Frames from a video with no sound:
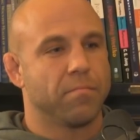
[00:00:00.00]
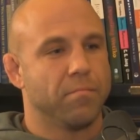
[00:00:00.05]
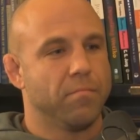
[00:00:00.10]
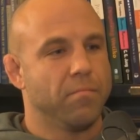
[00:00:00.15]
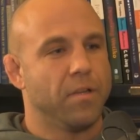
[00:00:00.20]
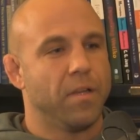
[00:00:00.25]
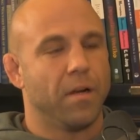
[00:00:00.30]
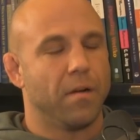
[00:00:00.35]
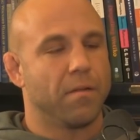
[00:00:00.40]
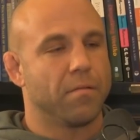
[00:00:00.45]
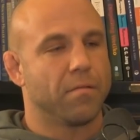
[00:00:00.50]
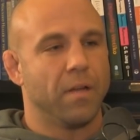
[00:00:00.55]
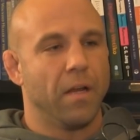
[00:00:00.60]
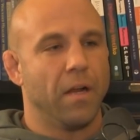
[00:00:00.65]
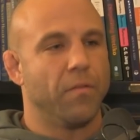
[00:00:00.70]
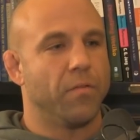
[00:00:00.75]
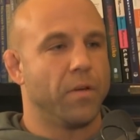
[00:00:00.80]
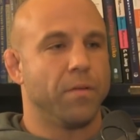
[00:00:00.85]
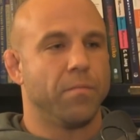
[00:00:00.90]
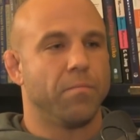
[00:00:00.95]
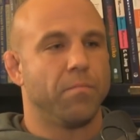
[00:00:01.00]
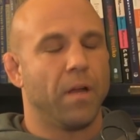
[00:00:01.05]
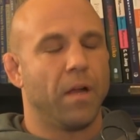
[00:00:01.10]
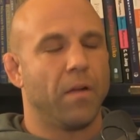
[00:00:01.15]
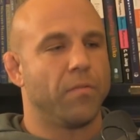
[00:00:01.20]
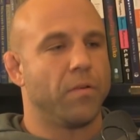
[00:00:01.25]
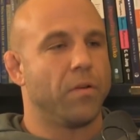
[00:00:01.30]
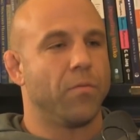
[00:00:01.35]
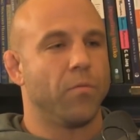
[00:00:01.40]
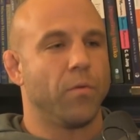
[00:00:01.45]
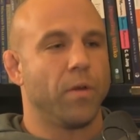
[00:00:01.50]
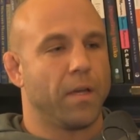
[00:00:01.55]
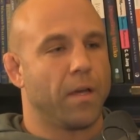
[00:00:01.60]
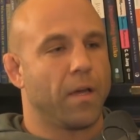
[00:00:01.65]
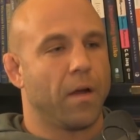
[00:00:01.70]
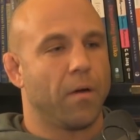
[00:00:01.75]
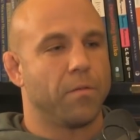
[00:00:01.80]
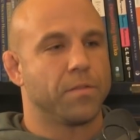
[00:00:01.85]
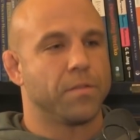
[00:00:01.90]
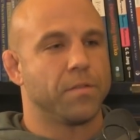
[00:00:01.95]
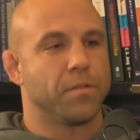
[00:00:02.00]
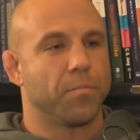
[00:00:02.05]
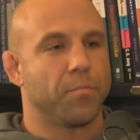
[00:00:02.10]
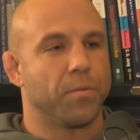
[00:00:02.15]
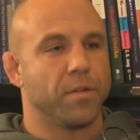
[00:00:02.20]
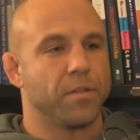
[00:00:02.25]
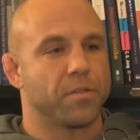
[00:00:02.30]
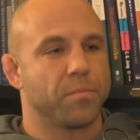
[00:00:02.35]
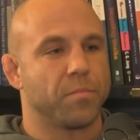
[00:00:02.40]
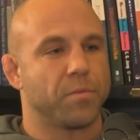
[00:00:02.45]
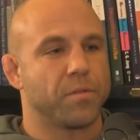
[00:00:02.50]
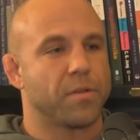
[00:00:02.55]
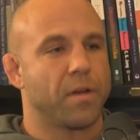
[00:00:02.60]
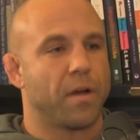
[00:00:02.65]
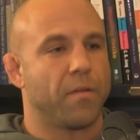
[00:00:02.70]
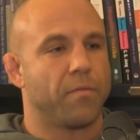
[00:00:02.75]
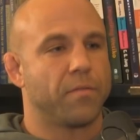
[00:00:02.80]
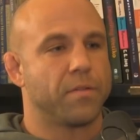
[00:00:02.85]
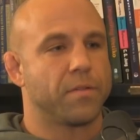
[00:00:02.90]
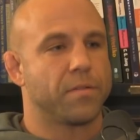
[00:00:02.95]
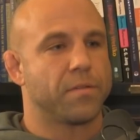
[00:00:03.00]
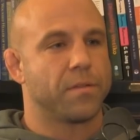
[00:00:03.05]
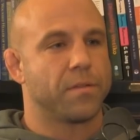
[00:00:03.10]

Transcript: You know, every every week I was in the principal's office.